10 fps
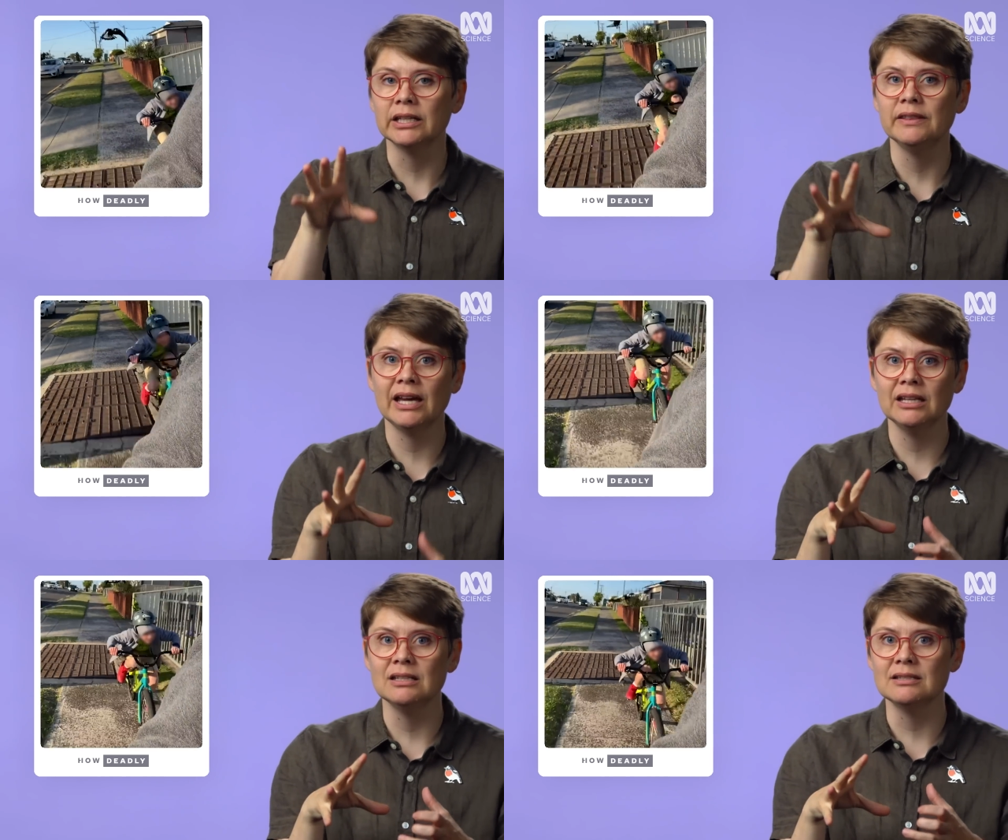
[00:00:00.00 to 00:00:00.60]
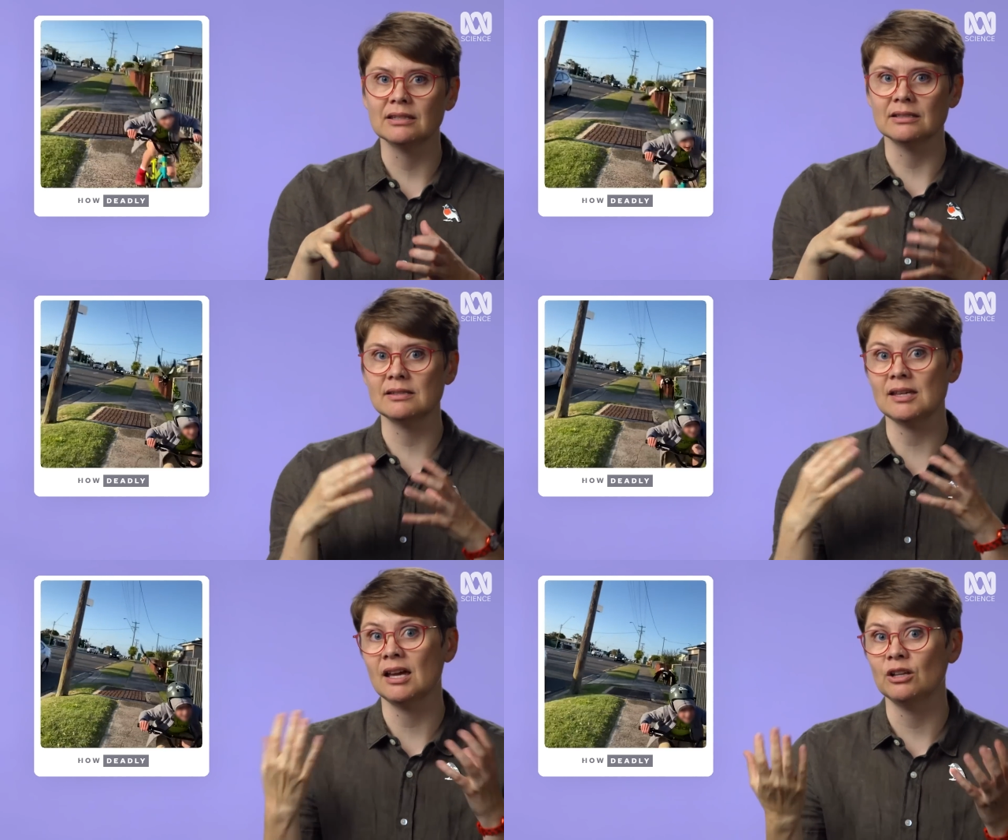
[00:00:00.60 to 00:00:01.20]
and that is the
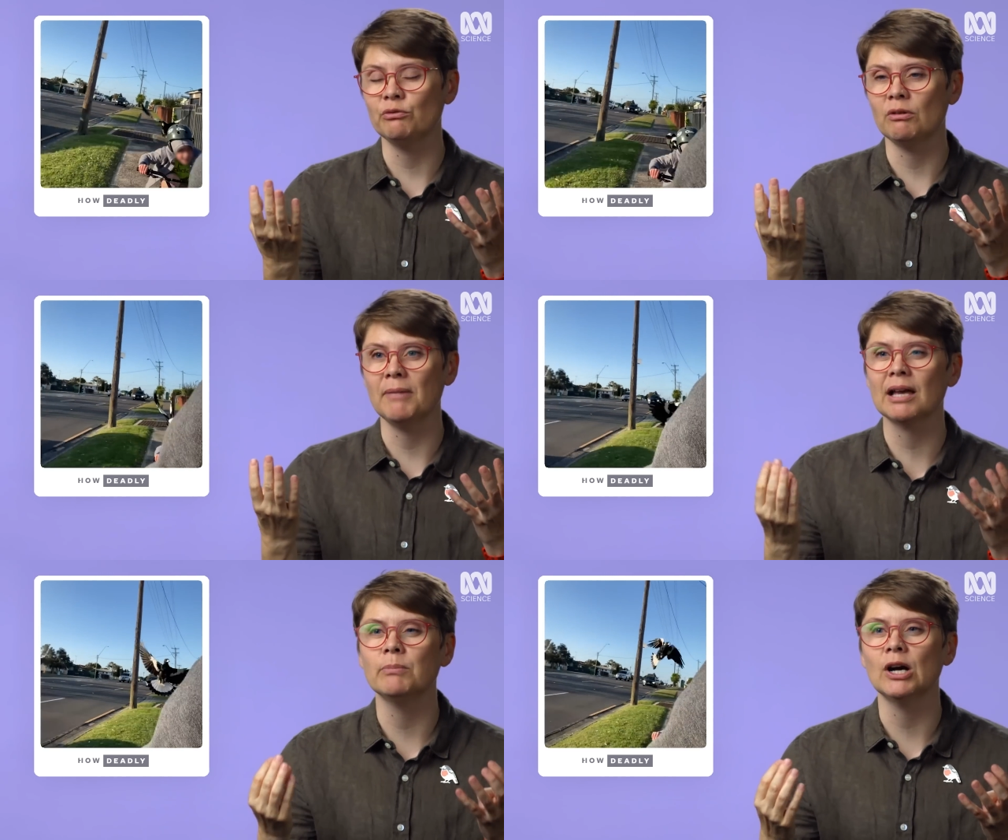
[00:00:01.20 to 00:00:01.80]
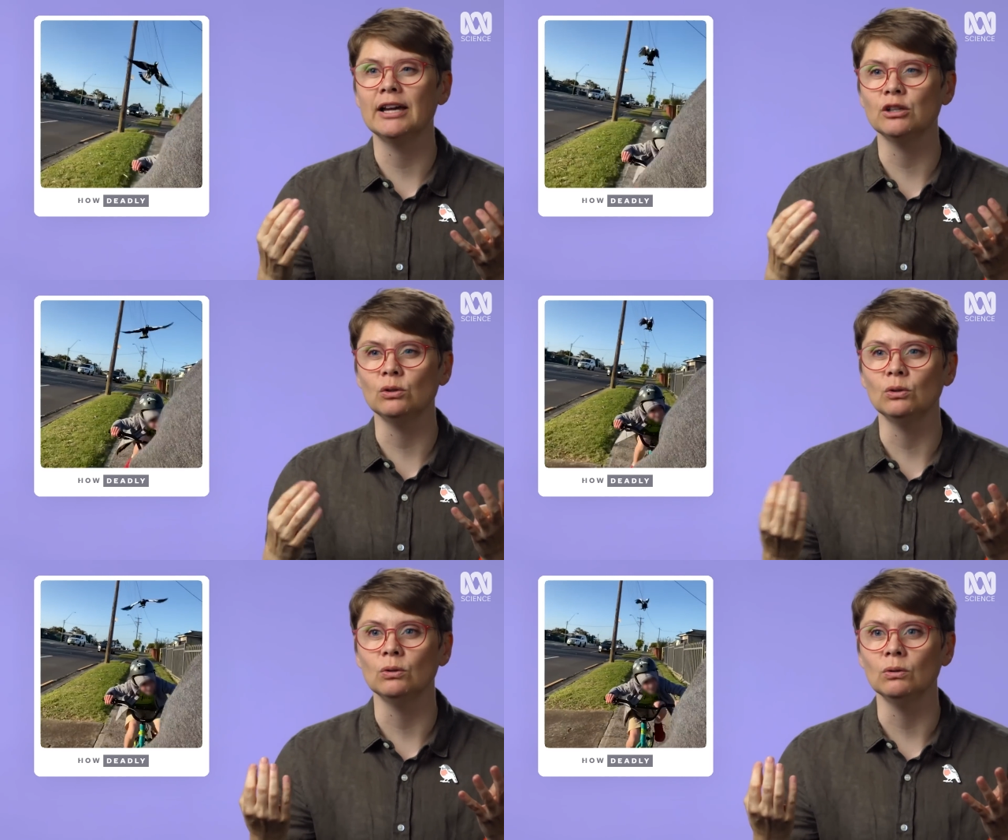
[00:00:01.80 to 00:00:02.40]
sound of a magpie
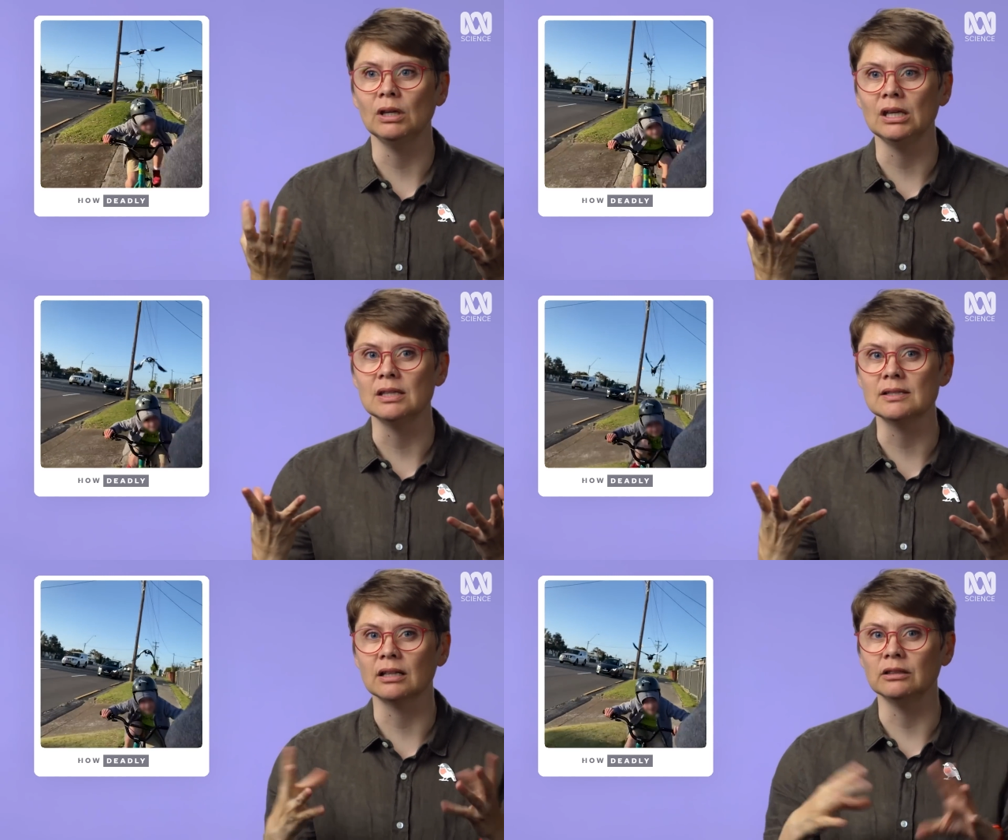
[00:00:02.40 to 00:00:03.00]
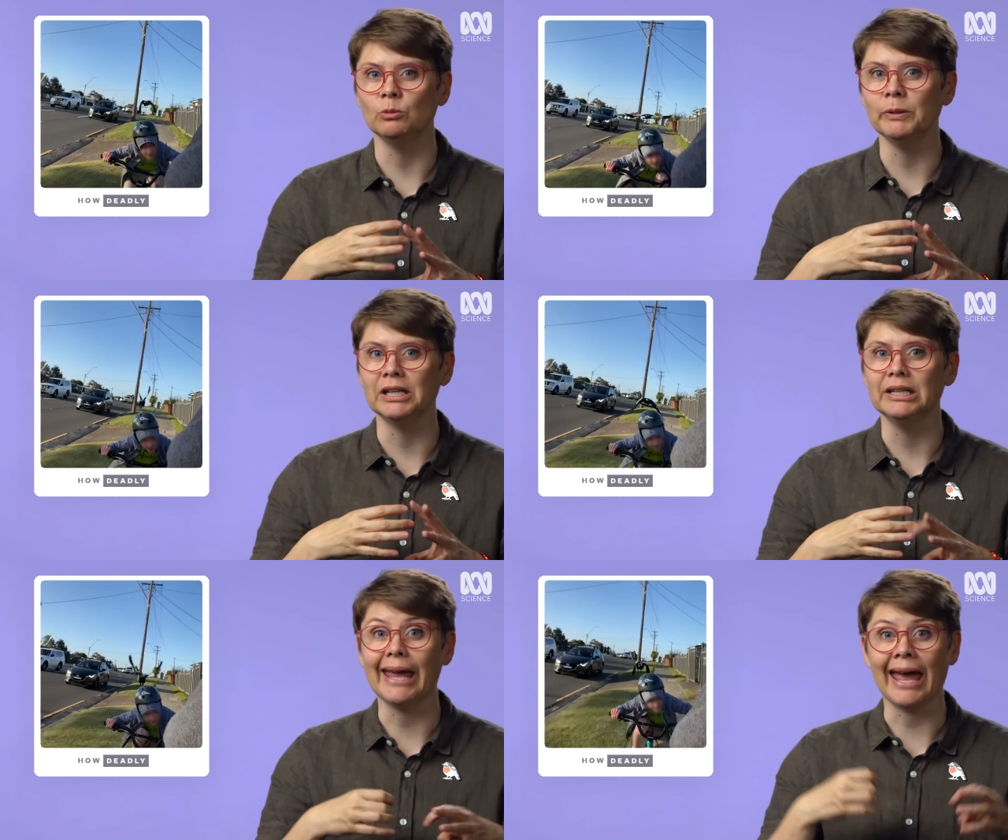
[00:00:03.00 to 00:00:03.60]
who is a little
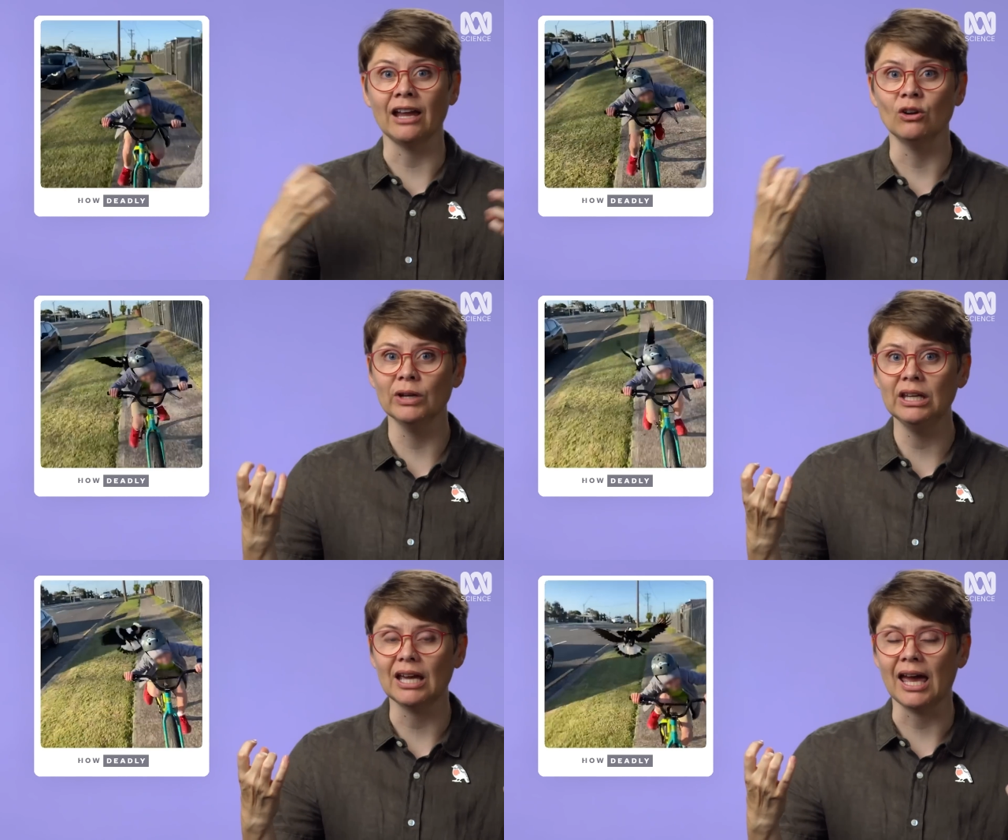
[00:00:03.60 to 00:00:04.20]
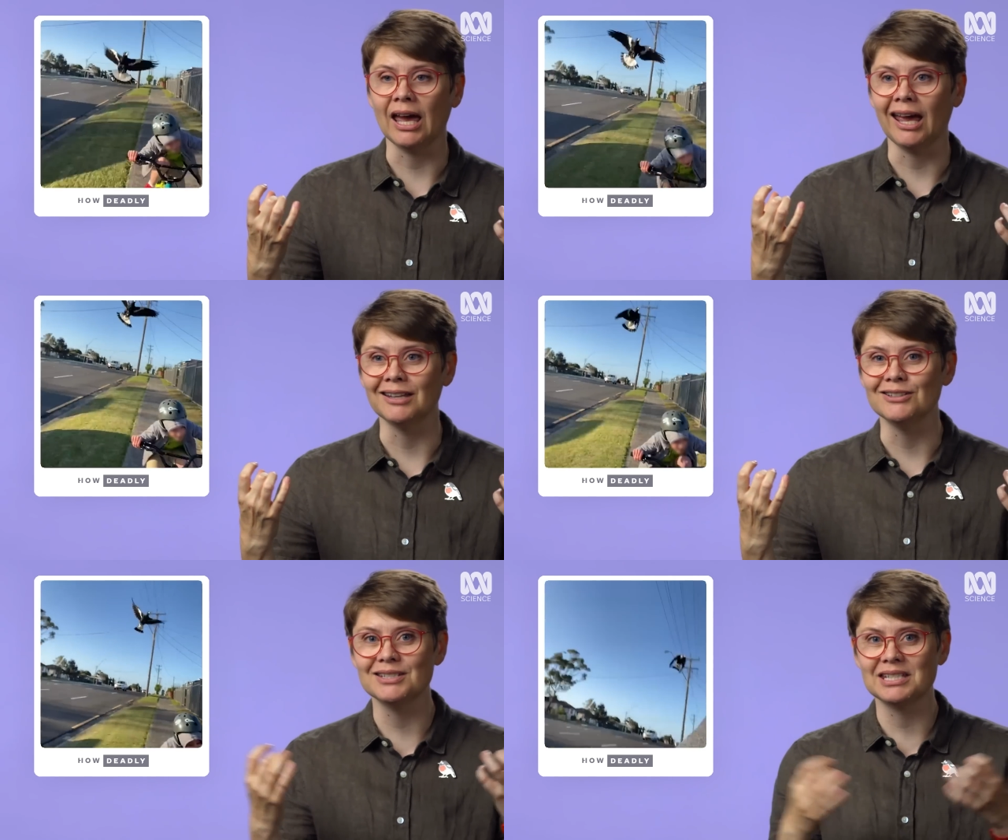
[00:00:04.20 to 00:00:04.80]
bit angry
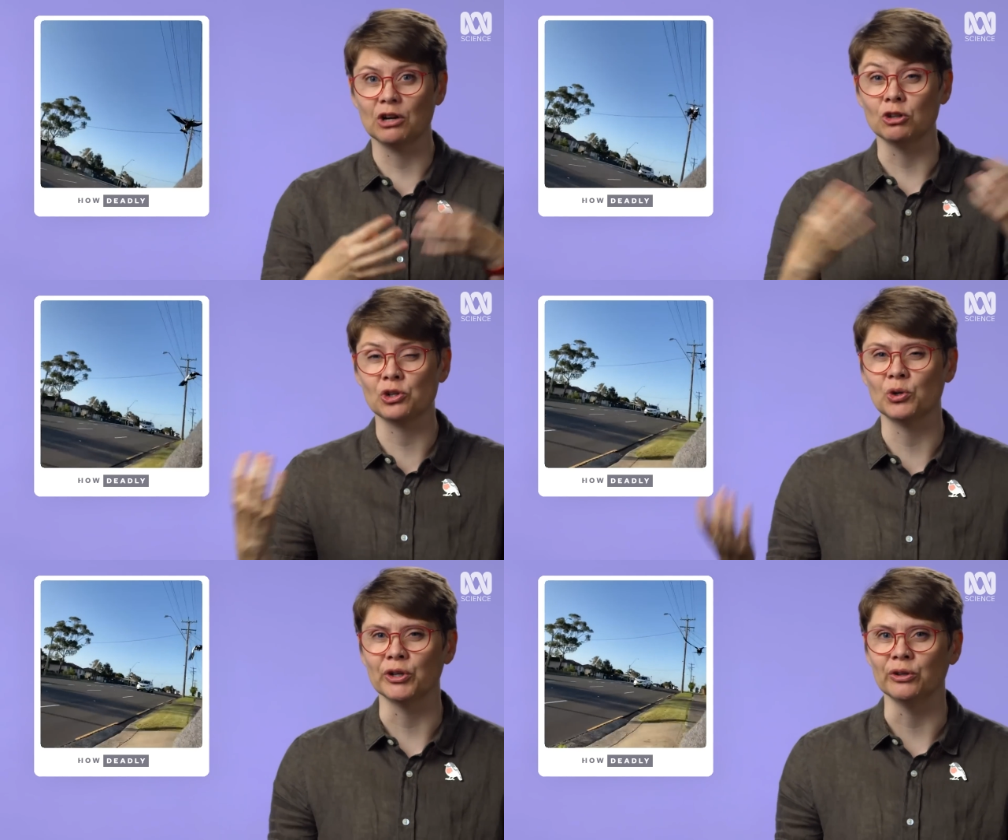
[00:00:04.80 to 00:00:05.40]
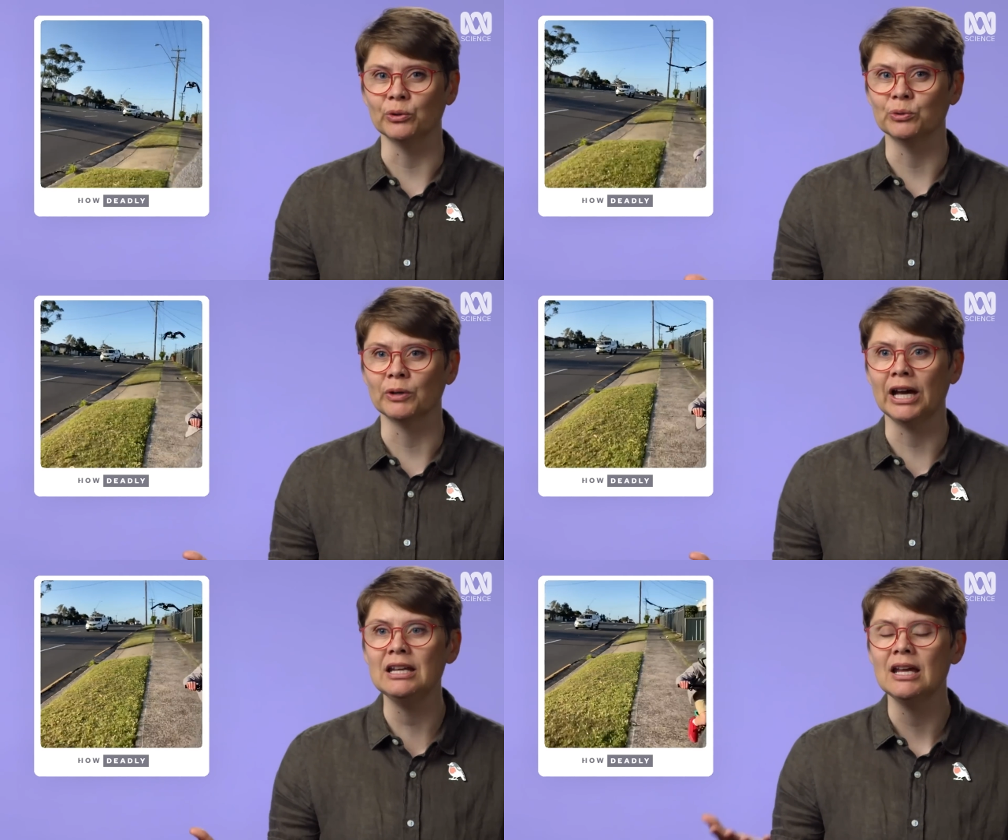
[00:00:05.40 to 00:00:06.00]
and territorial,
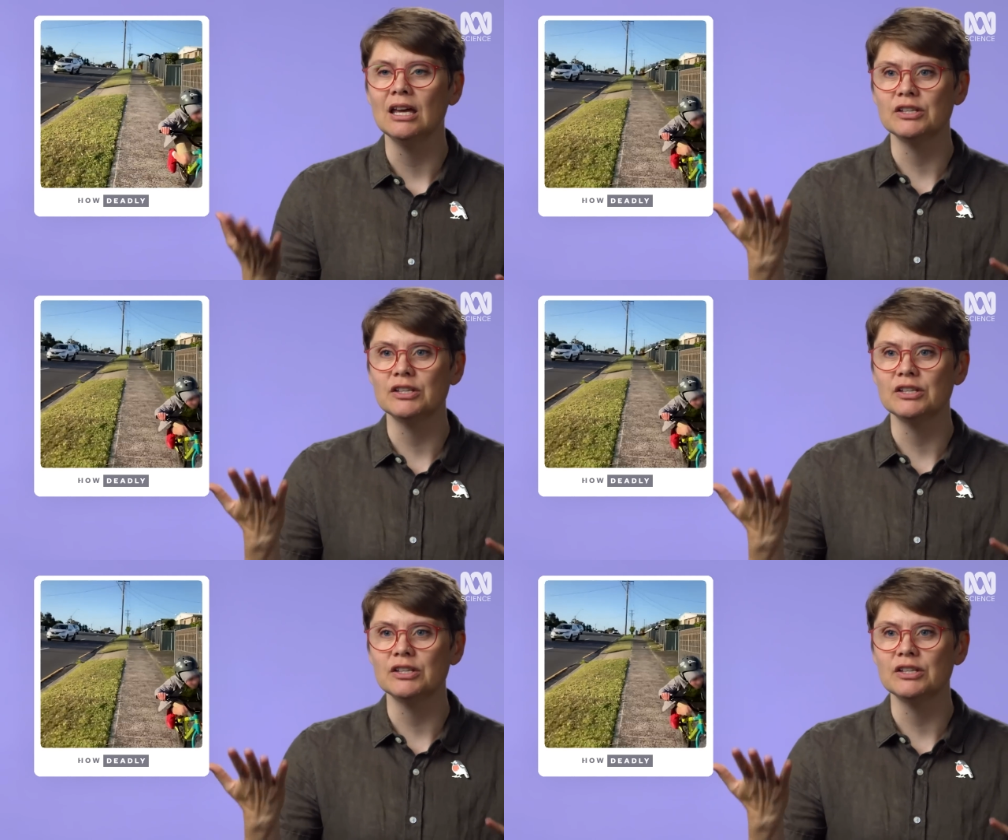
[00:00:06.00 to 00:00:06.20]
right?